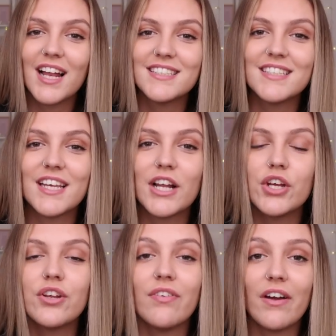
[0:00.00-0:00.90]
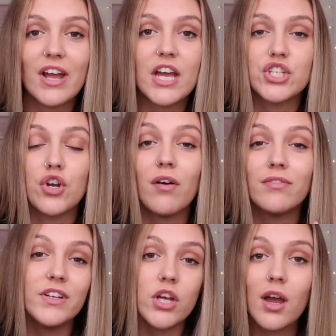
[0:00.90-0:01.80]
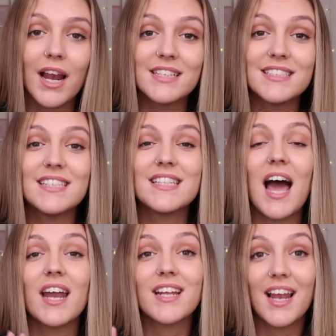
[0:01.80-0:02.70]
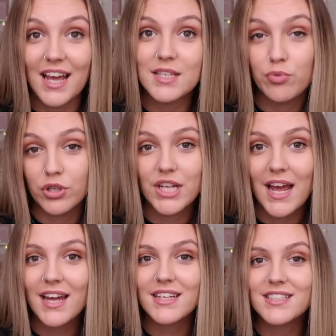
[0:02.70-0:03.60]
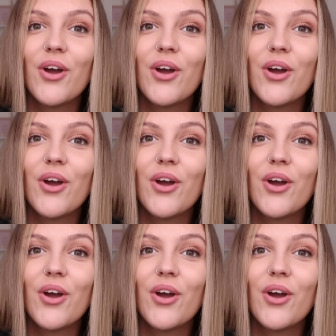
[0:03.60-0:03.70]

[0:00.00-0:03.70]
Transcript: classes include a variation of video classes and class projects.